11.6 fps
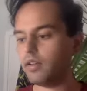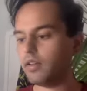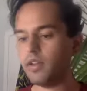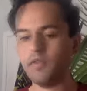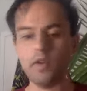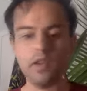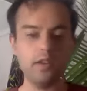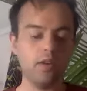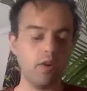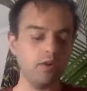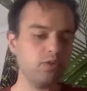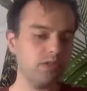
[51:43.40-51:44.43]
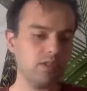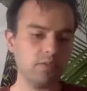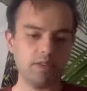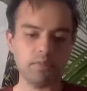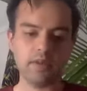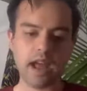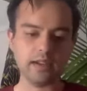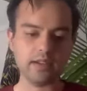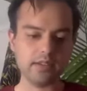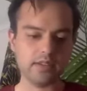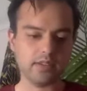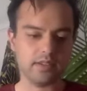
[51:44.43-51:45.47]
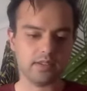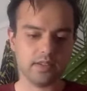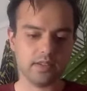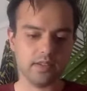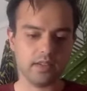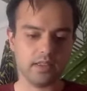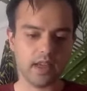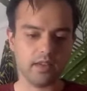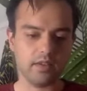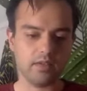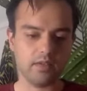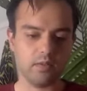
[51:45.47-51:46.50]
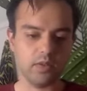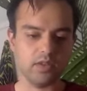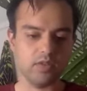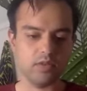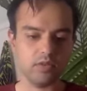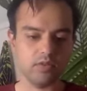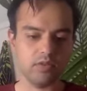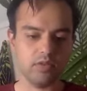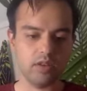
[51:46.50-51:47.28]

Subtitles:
if we go through some of the practices that we do,